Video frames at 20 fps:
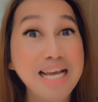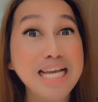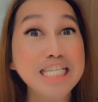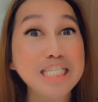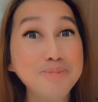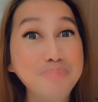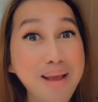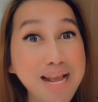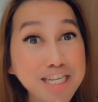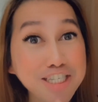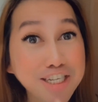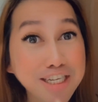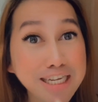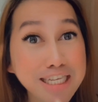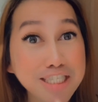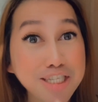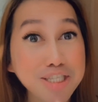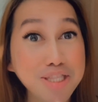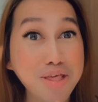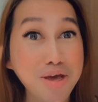
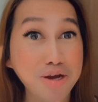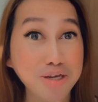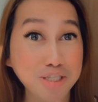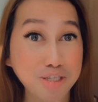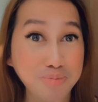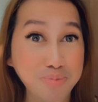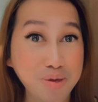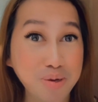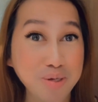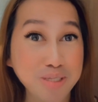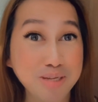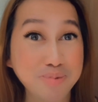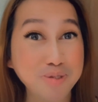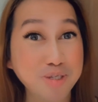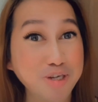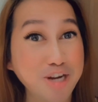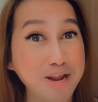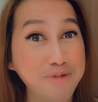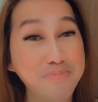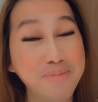Especially to those of you who
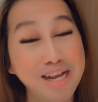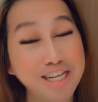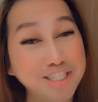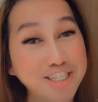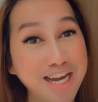subscribe my